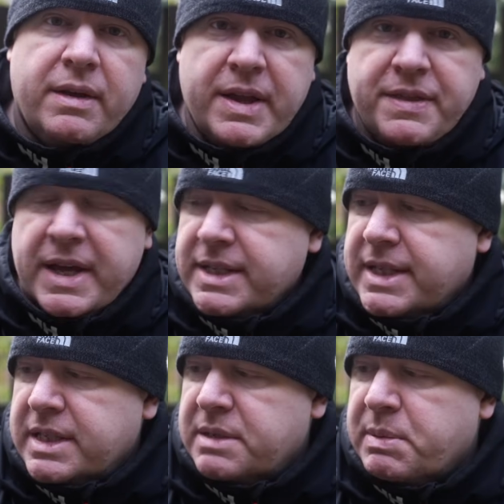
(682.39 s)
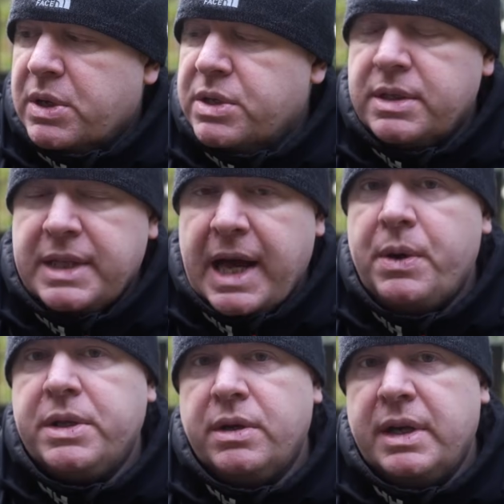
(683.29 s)
in that sense, because
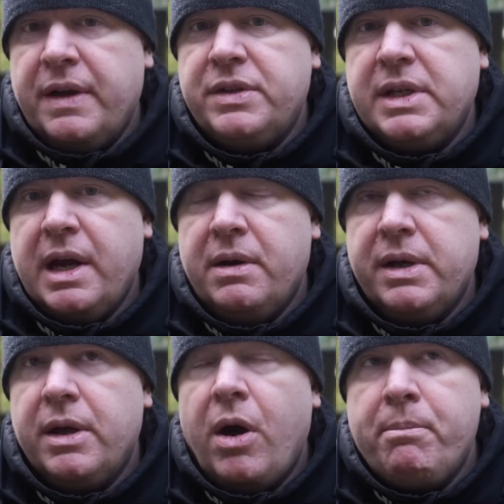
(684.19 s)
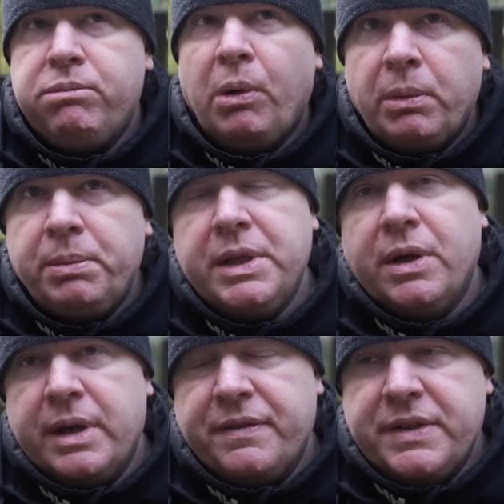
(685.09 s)
now I probably
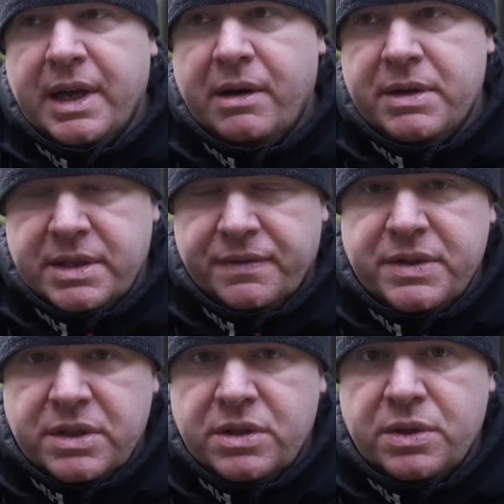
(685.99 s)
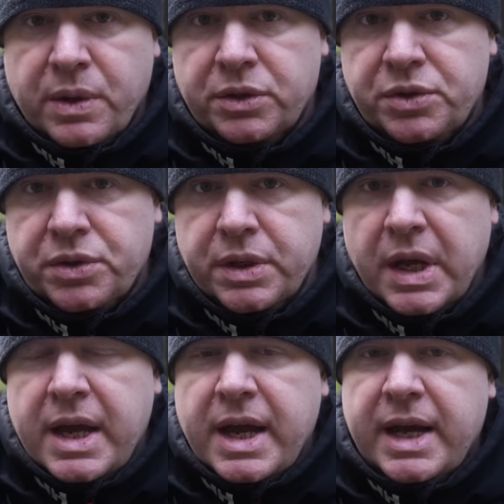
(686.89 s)
don't have to carry a 70-200,
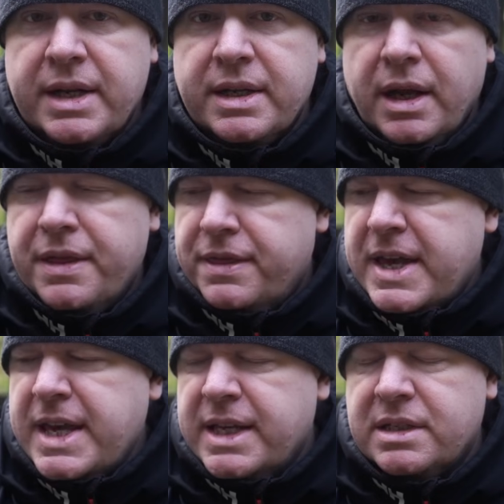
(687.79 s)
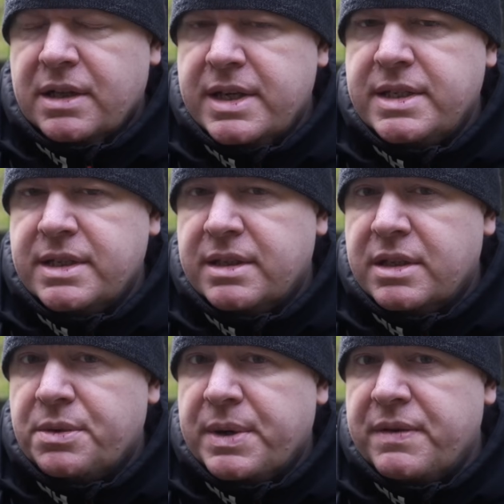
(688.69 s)
and I think it's lighter than
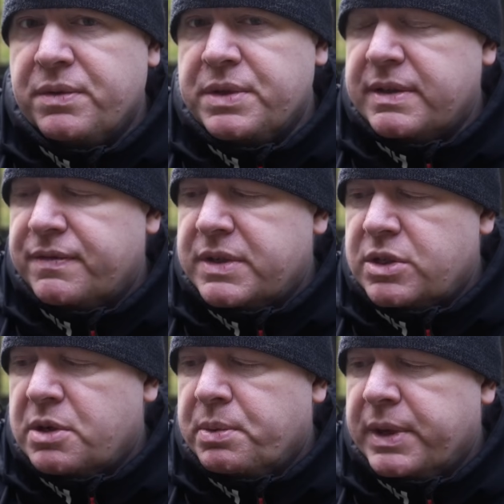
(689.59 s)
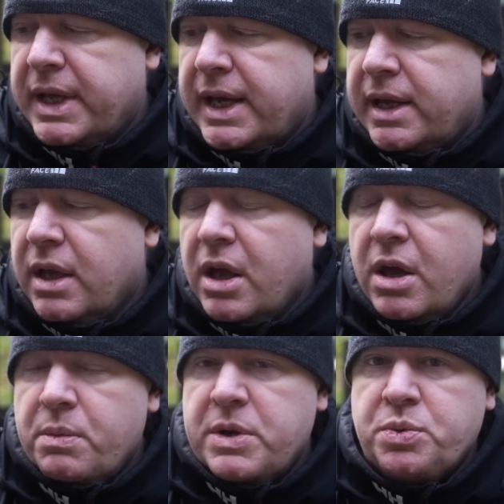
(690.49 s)
the 24-72.8,
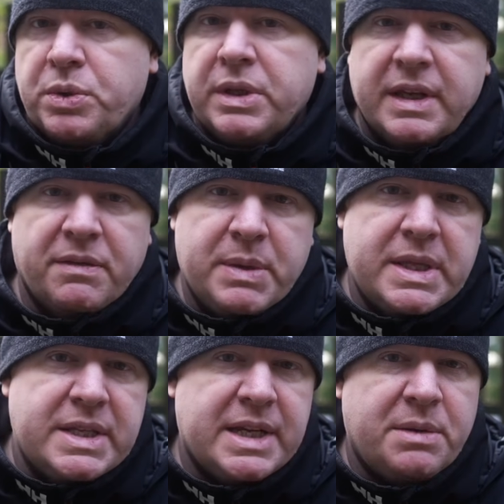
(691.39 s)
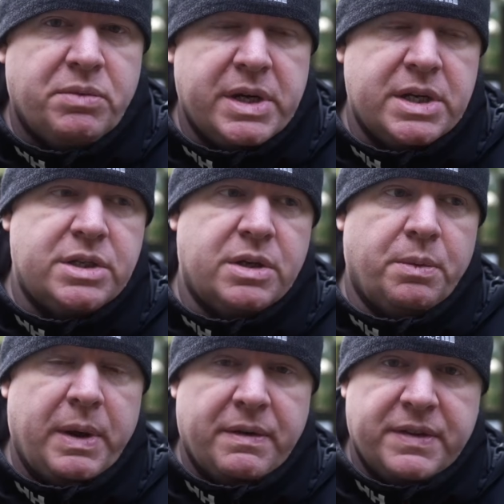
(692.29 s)
which wouldn't give me the same reach. So I
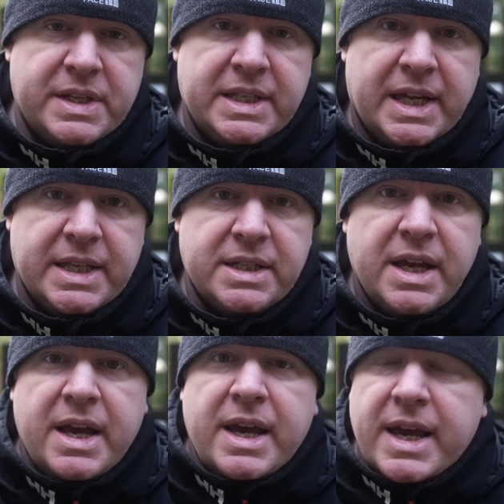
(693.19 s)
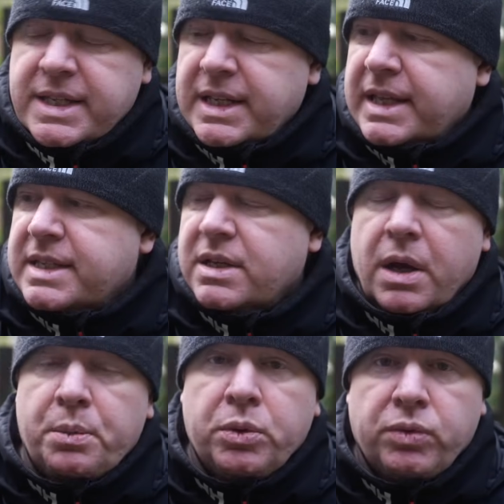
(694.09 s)
went for this lens. It's a lens that
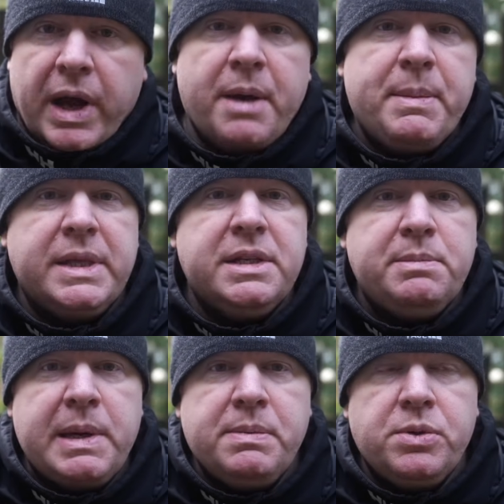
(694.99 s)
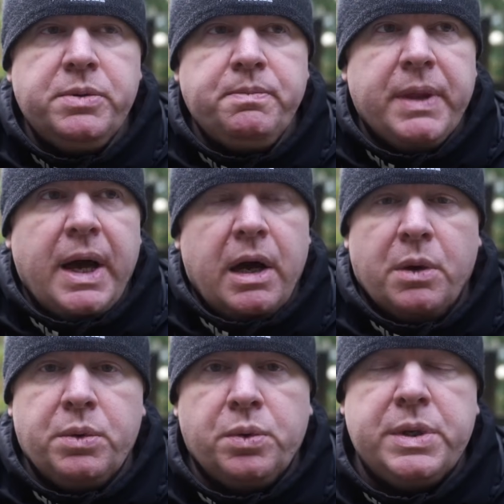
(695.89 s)
I would recommend to people, and
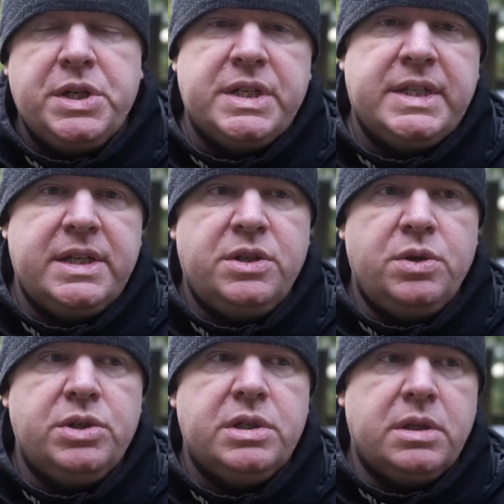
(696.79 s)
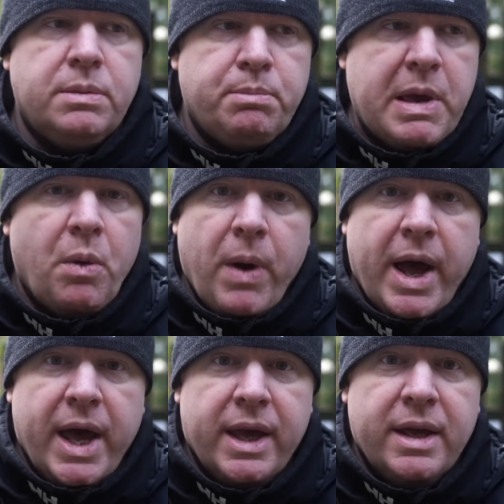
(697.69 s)
I would always just say to you, just be
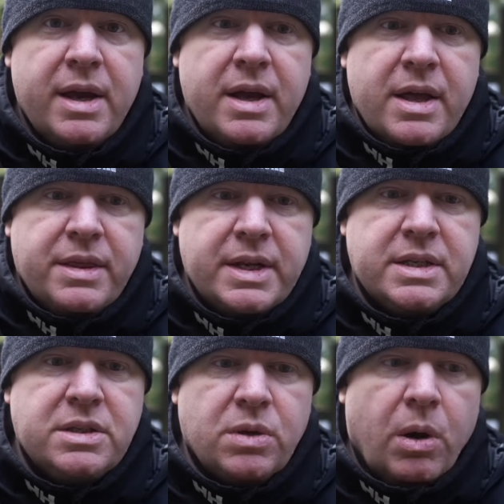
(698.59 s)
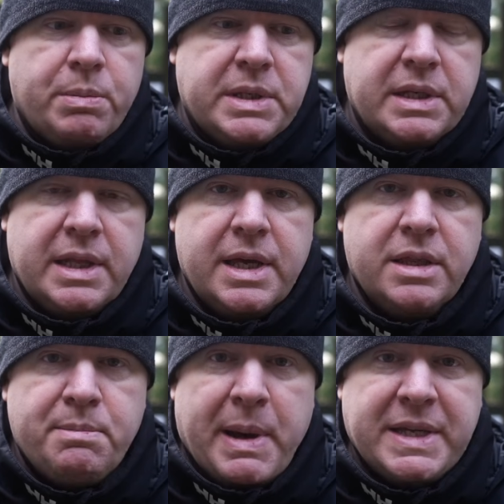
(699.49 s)
aware that it's not optically
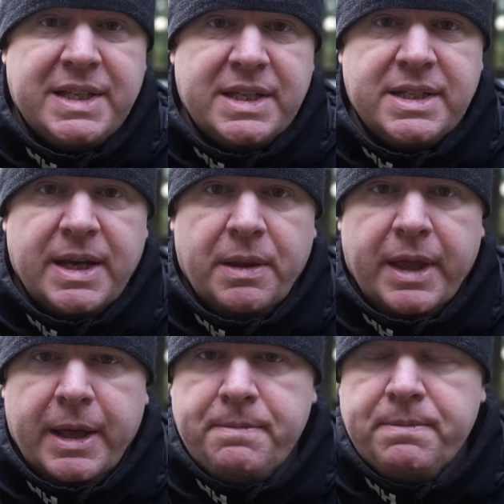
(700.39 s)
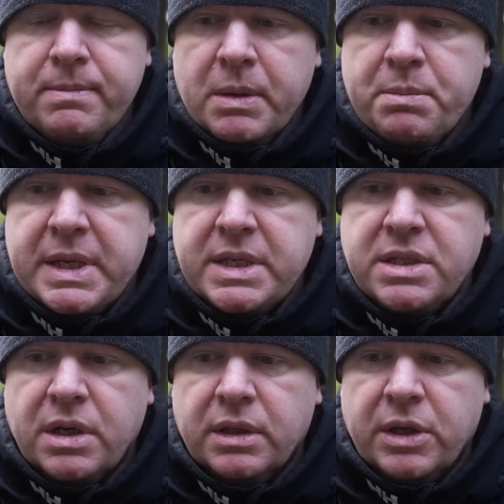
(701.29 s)
the best lens out there, but it's
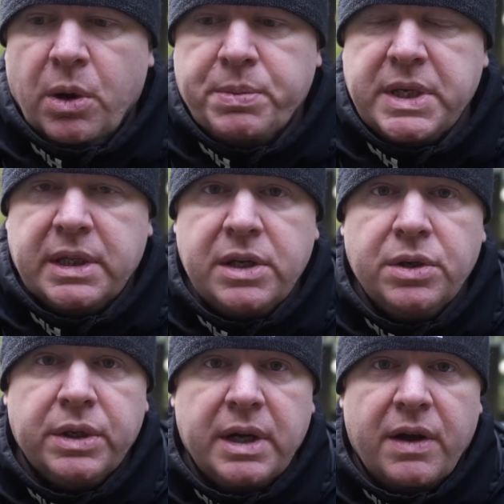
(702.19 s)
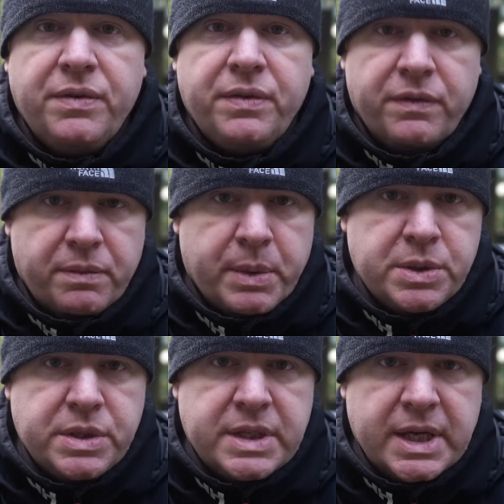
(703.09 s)
certainly optically good enough for
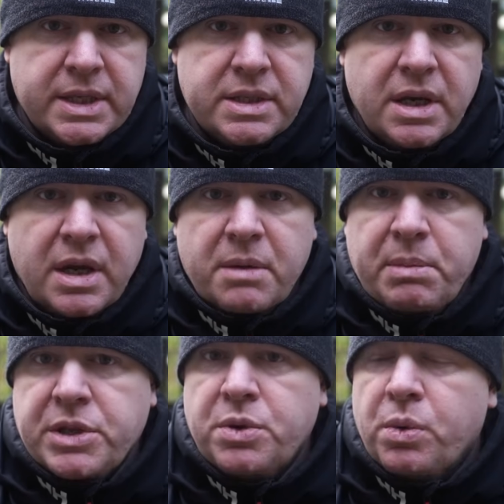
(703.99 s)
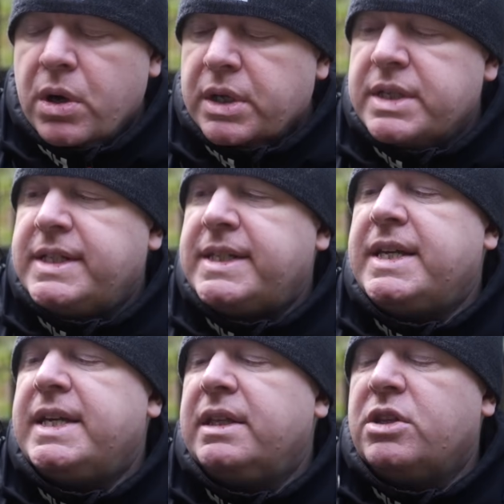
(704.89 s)
most things. But you are going to
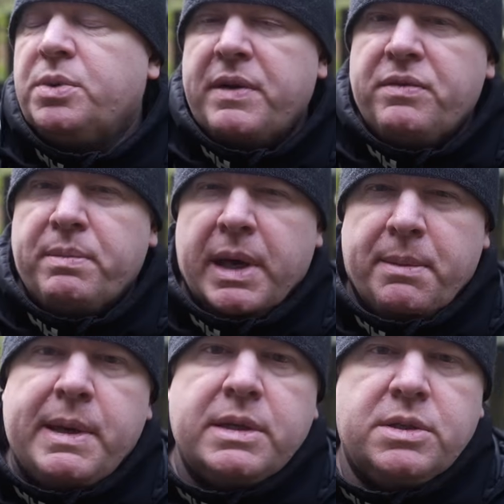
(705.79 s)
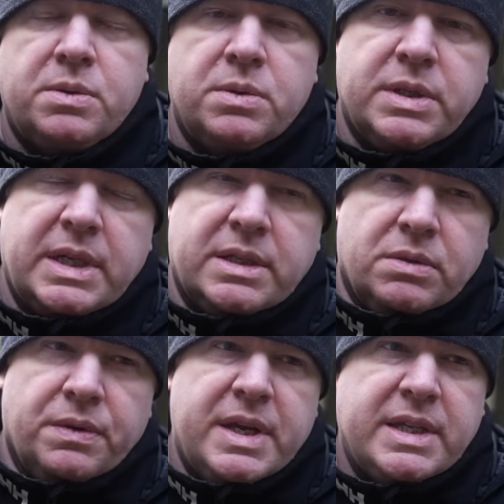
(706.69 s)
see the 24 megapixel
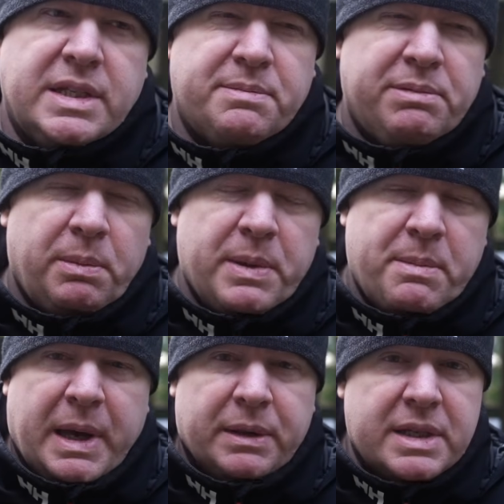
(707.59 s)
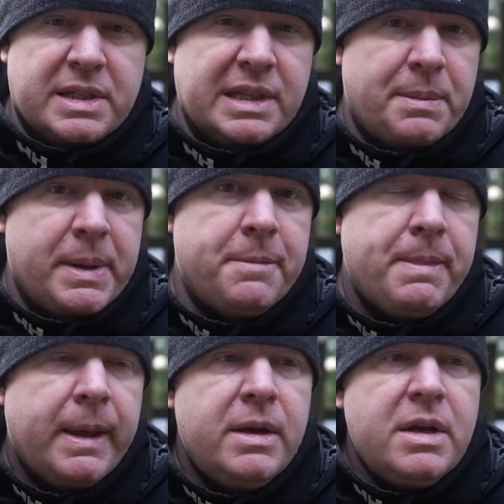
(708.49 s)
sensor on this is probably about its limit,
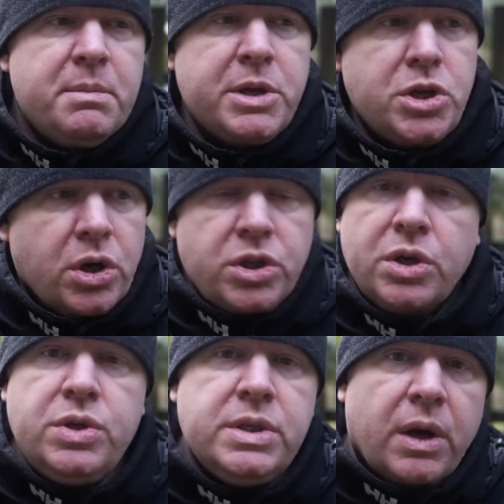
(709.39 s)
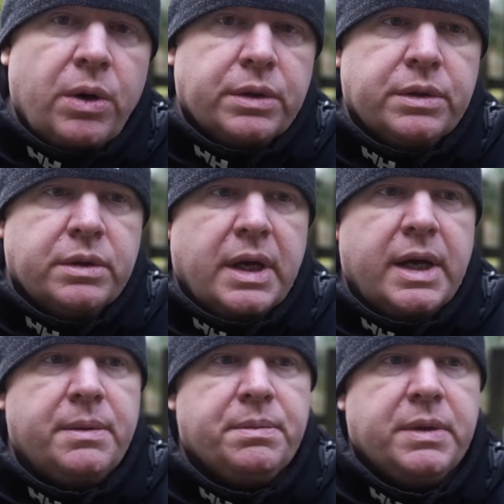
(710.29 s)
but you could use it on
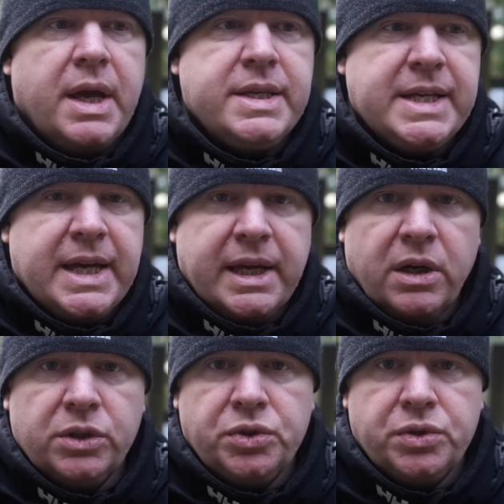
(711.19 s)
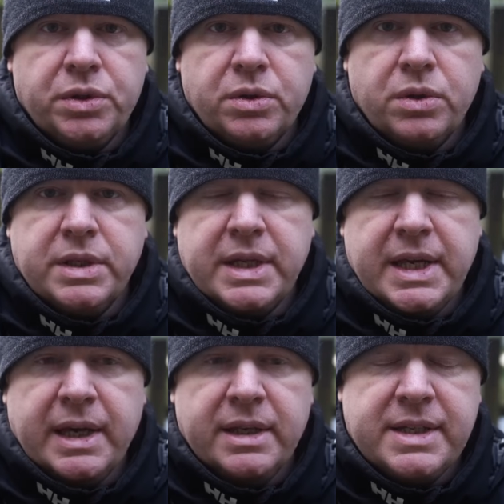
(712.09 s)
a D800 or a
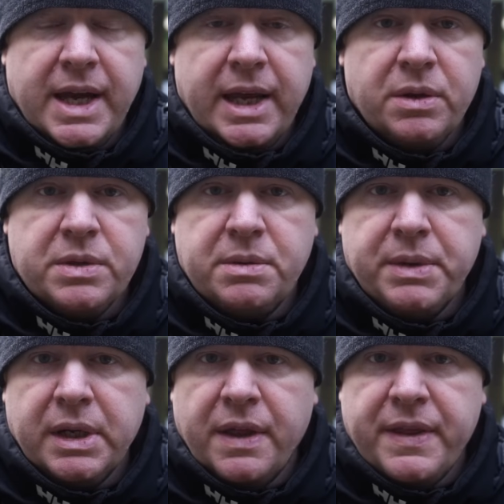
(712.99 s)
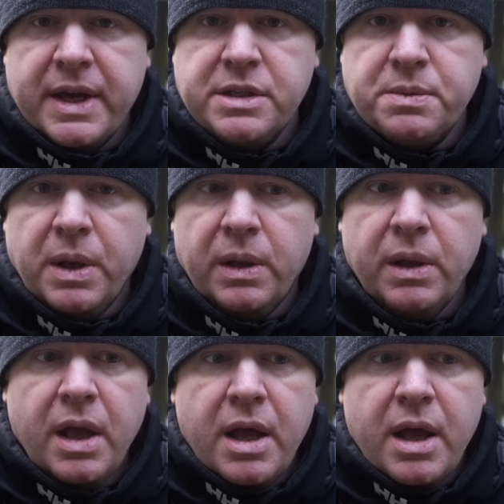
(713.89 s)
D810 or something like that as well.